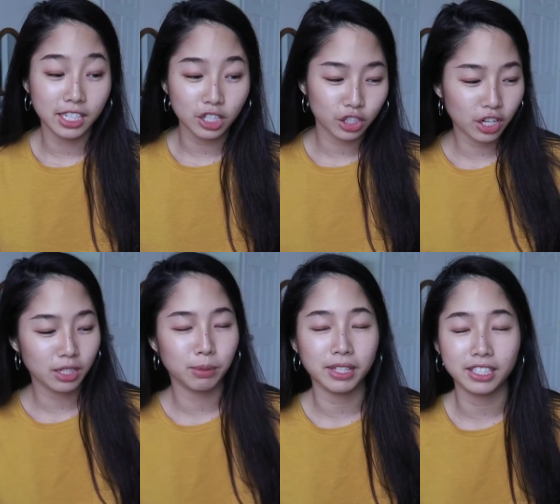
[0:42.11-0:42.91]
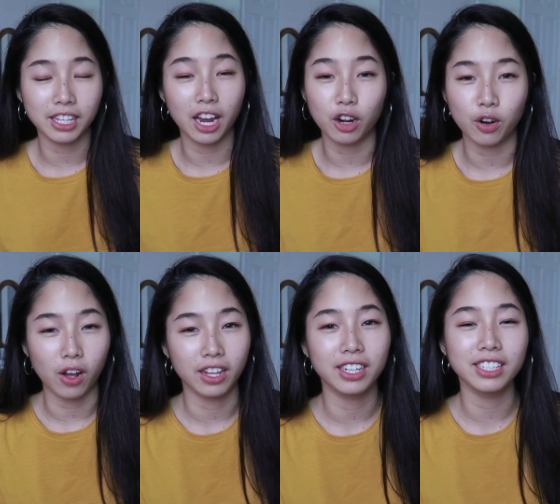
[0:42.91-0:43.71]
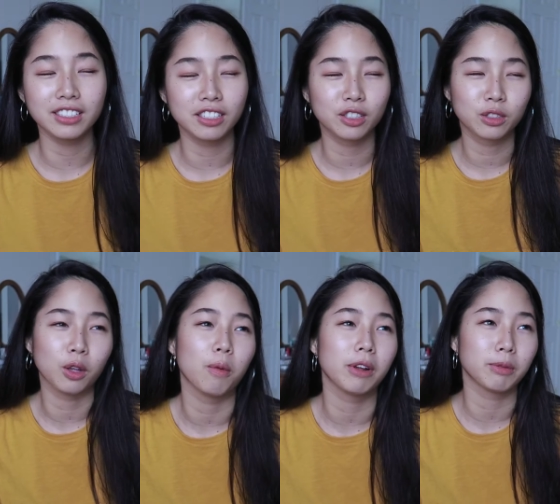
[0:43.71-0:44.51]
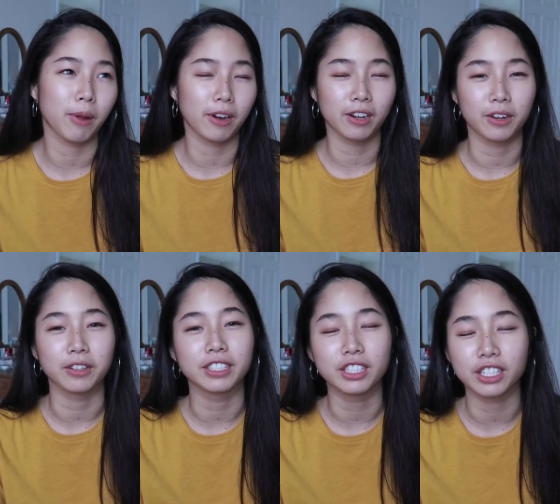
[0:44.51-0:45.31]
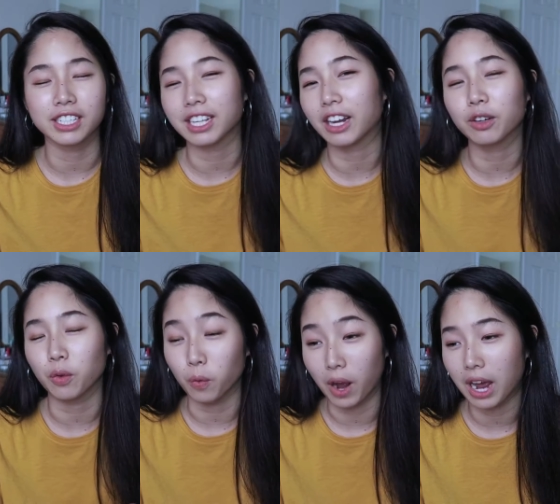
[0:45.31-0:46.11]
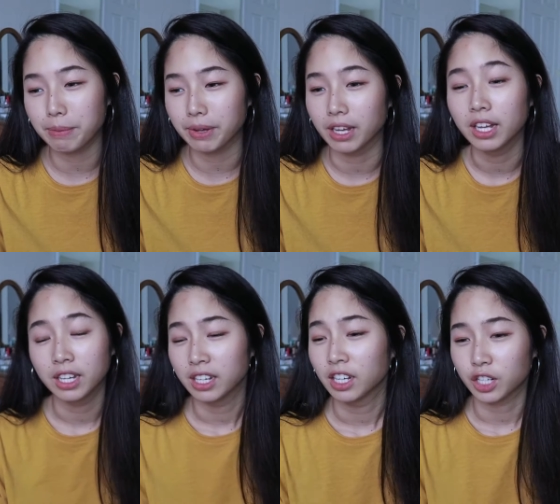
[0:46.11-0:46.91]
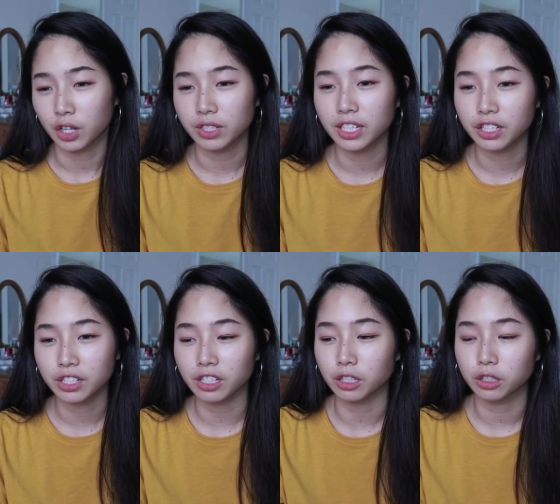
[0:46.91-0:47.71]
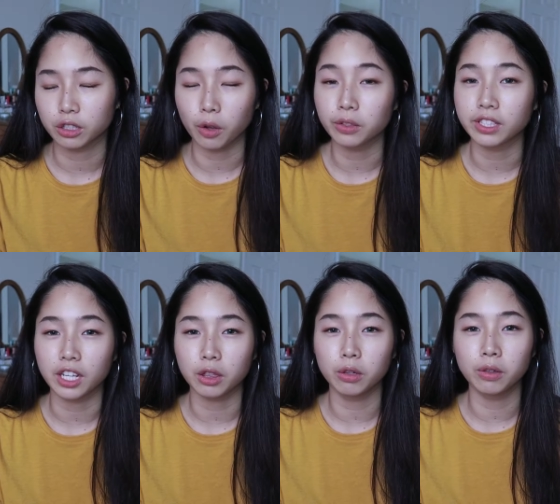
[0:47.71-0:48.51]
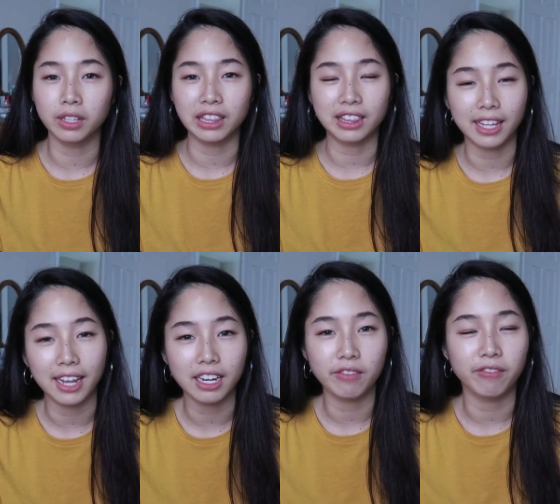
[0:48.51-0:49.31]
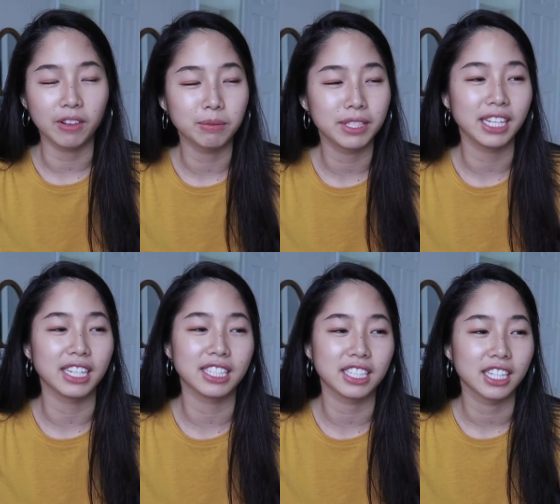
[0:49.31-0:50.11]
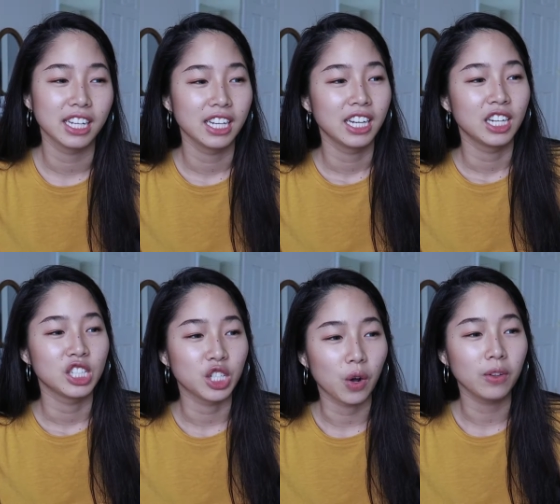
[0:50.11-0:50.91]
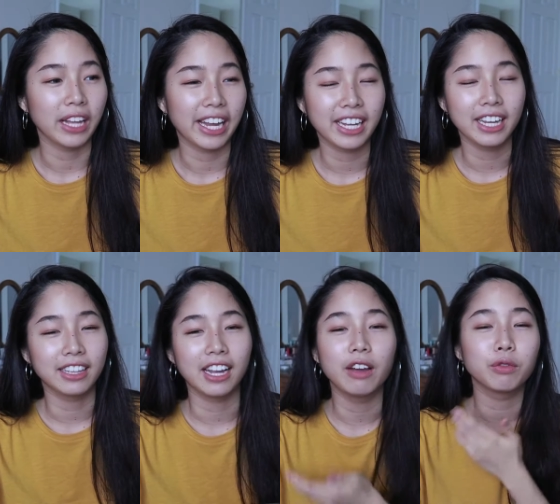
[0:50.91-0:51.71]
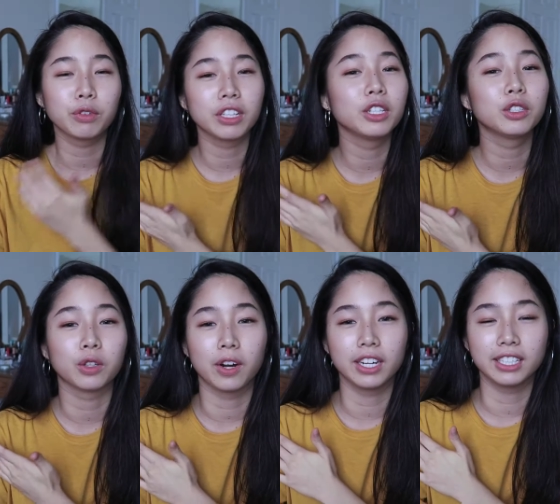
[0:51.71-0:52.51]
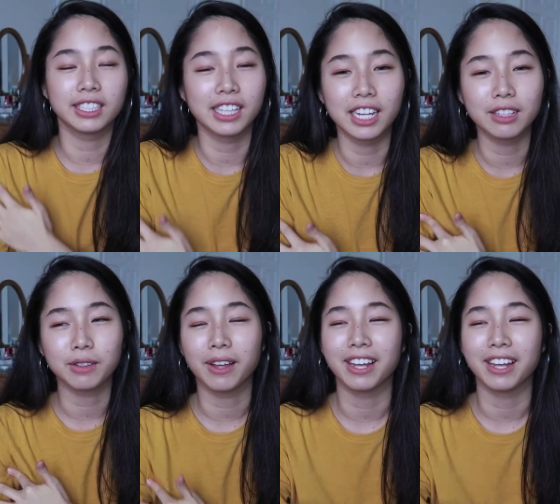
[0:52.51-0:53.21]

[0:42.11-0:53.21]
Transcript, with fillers: t-shirts because their quality is just so much better than girl t-shirts. I don't know why but girl t-shirts are so see-through and thin and flimsy. I just don't like it and they have really short sleeves I'm